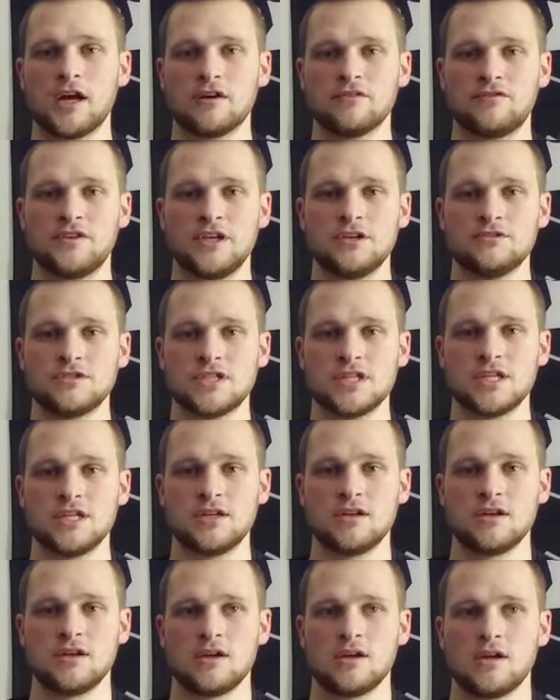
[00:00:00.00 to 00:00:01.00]
I've used
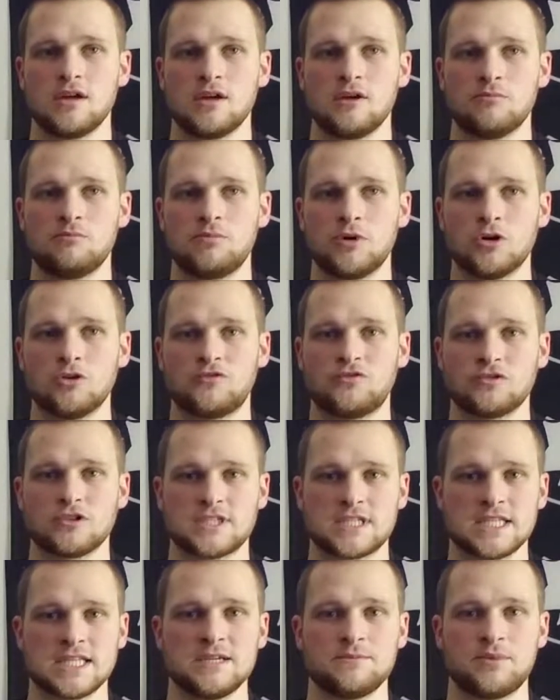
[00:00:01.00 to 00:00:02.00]
it both for
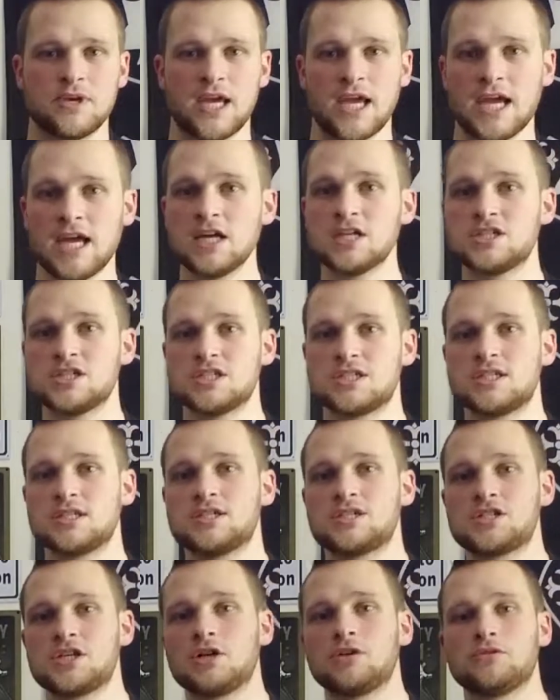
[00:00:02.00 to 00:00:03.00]
sleeping and just
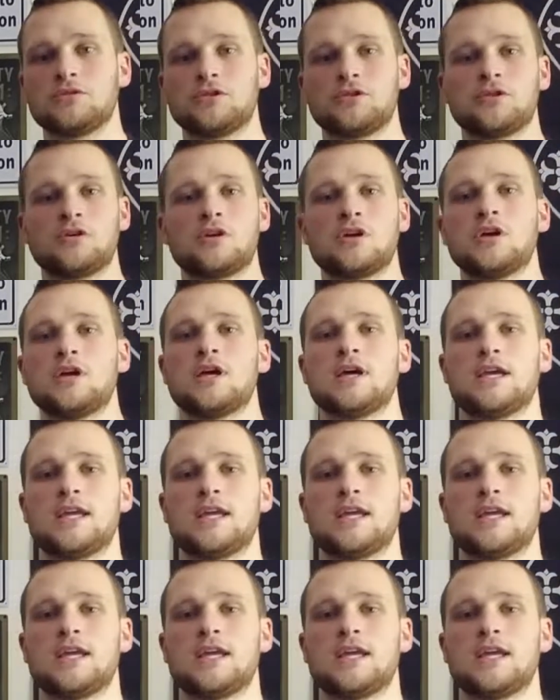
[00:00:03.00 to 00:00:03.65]
as shelter